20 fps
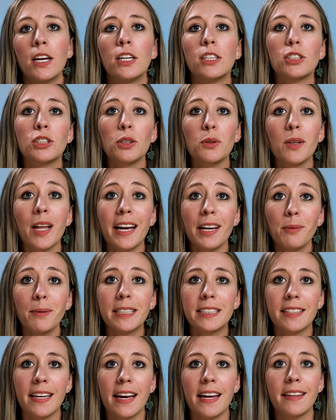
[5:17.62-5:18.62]
So like we
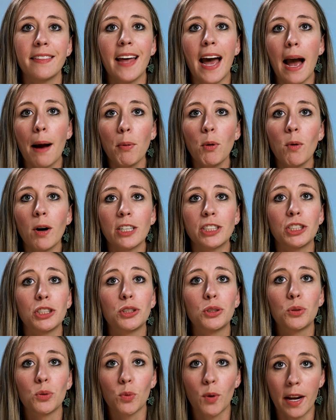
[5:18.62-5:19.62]
said, the Apple Watch
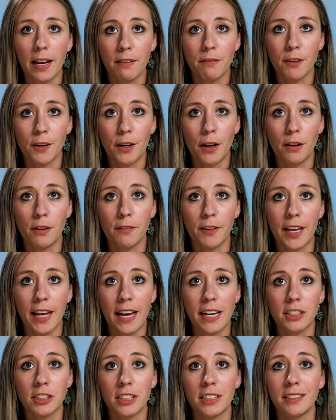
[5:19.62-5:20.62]
is great for
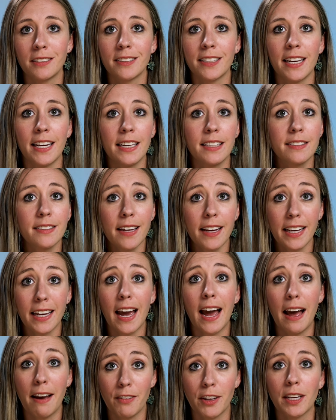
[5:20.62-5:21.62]
notifications. It's like
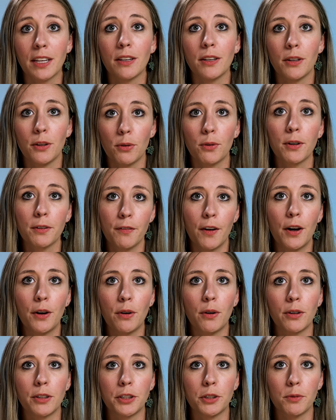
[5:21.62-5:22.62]
having your phone
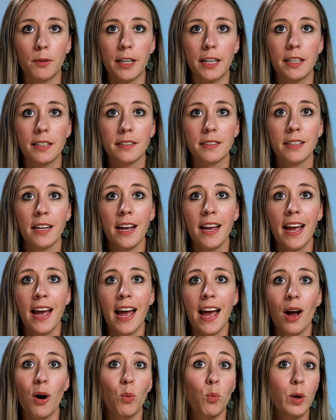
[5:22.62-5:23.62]
on your wrist,
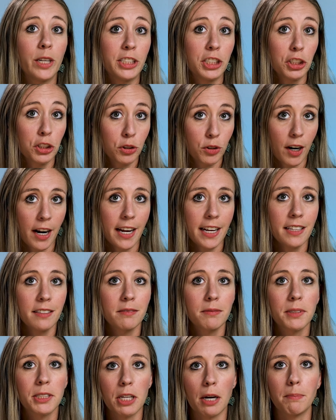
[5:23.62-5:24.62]
which is great
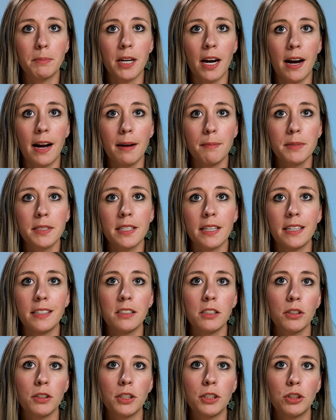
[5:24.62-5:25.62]
sometimes
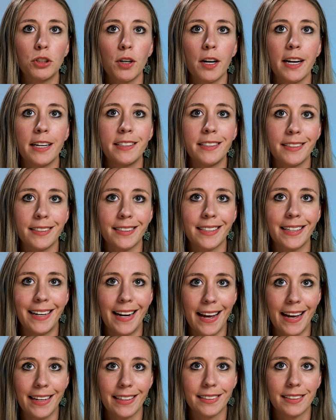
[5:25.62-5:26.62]
until you try and
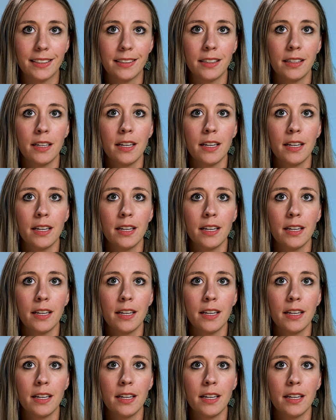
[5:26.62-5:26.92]
disconnect.